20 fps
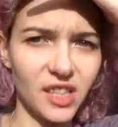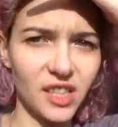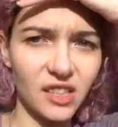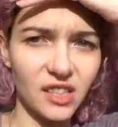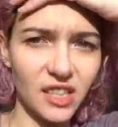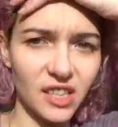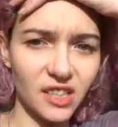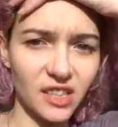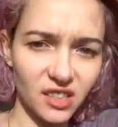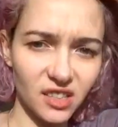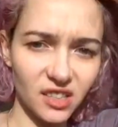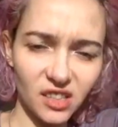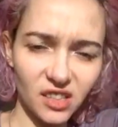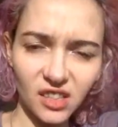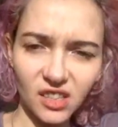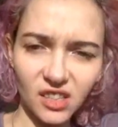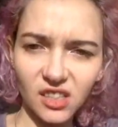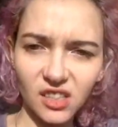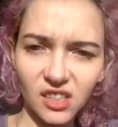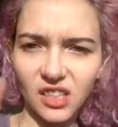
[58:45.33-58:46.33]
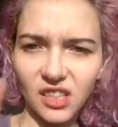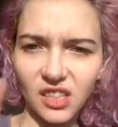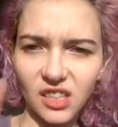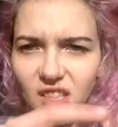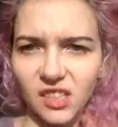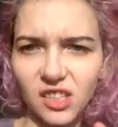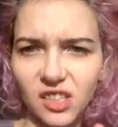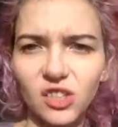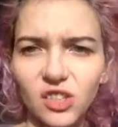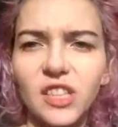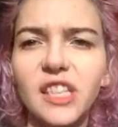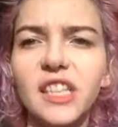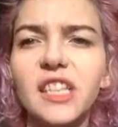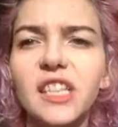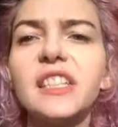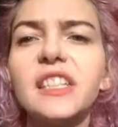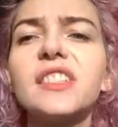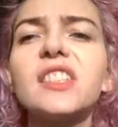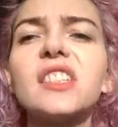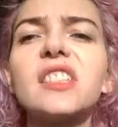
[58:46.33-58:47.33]
isn't it? The answer
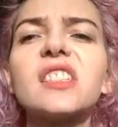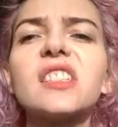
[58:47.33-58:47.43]
is...